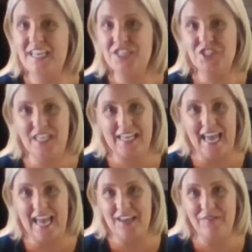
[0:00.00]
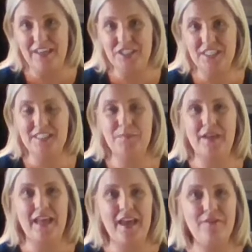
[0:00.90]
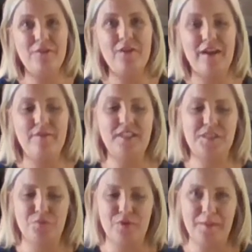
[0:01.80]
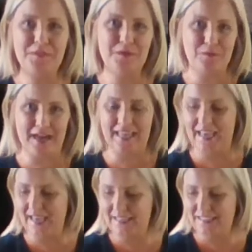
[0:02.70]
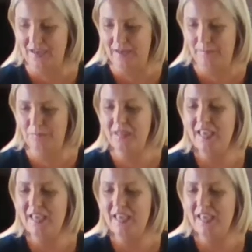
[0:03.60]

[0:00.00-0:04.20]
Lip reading: she can add veggies, but I have her have this prepped and ready ahead of time.